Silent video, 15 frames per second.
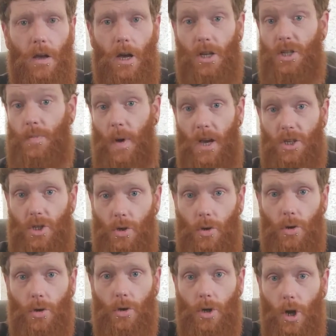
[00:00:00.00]

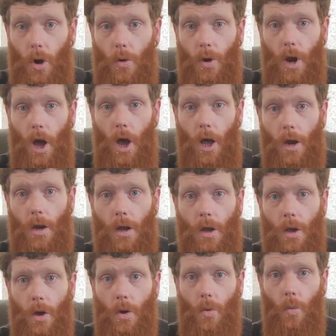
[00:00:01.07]
special going on
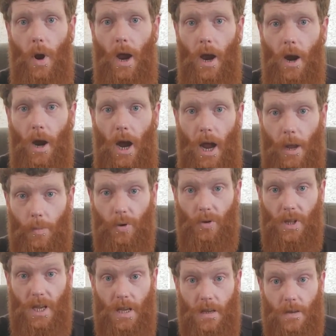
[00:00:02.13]
where I
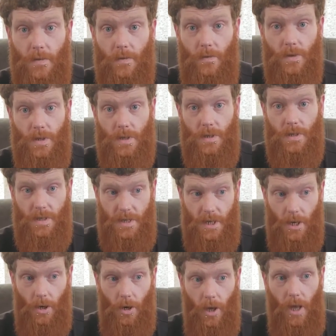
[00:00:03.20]
believe still,